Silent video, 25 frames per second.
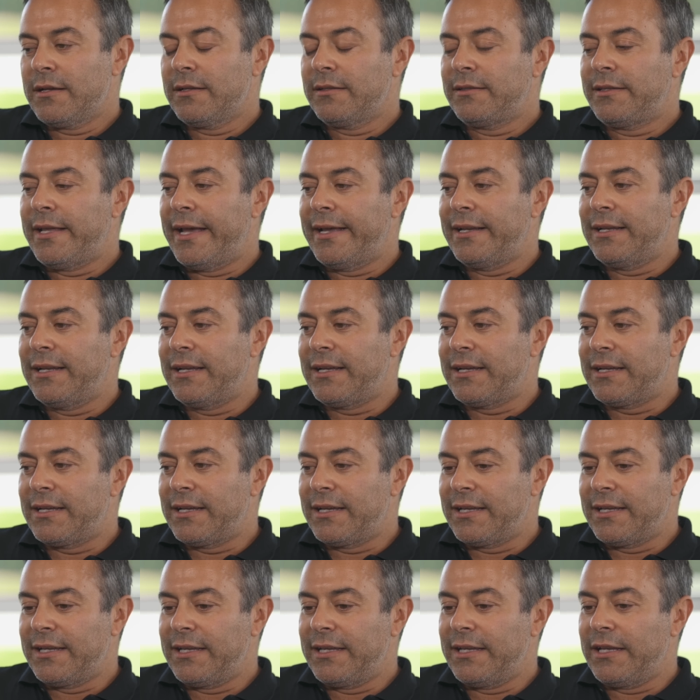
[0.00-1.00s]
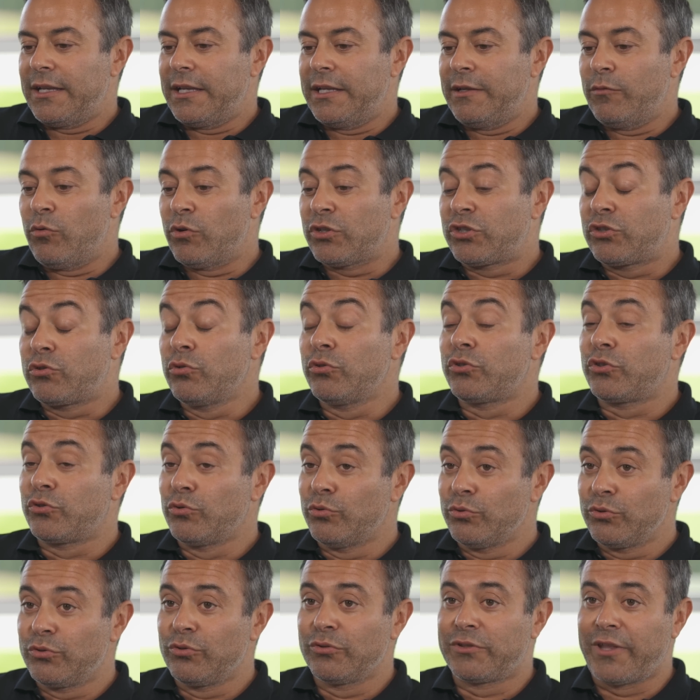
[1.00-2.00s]
Then it was too
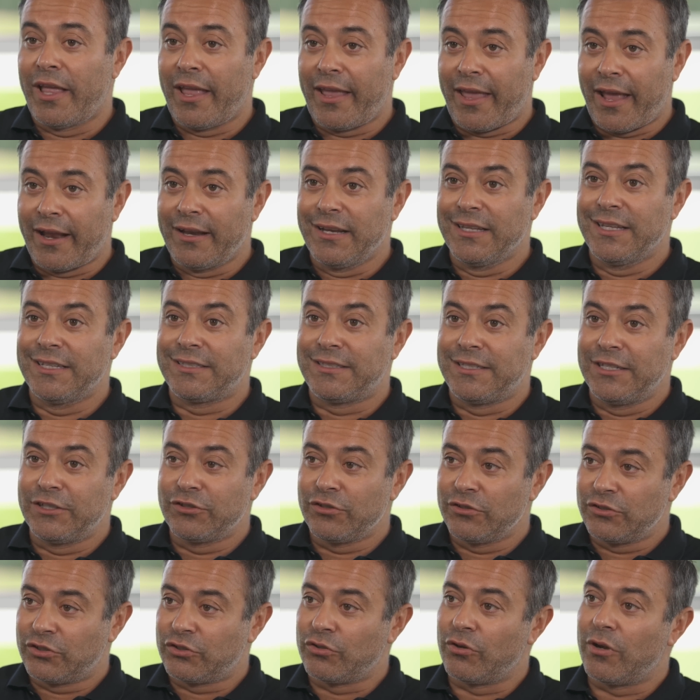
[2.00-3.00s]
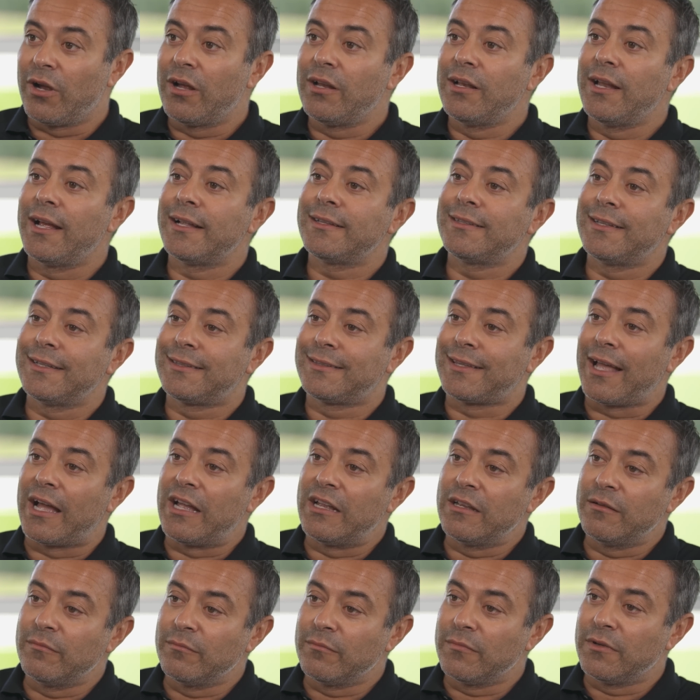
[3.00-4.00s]
soon to take any decision, so I let the
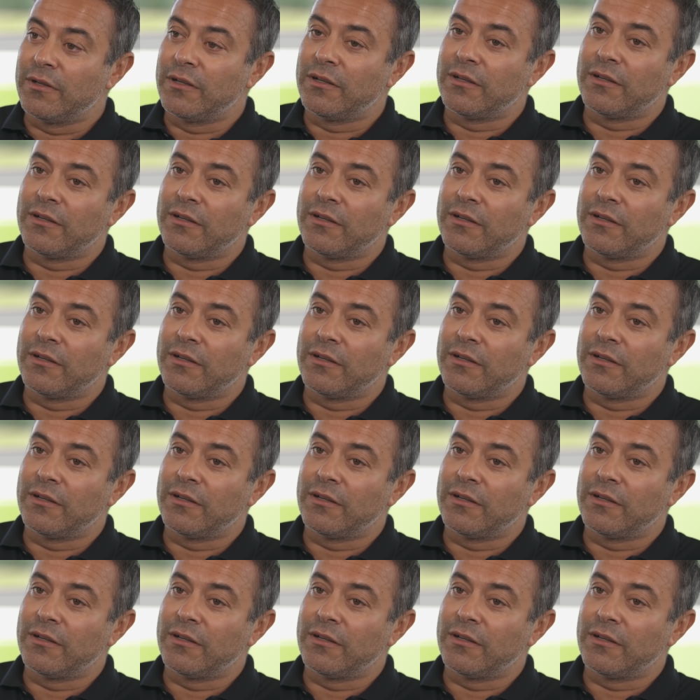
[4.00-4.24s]
time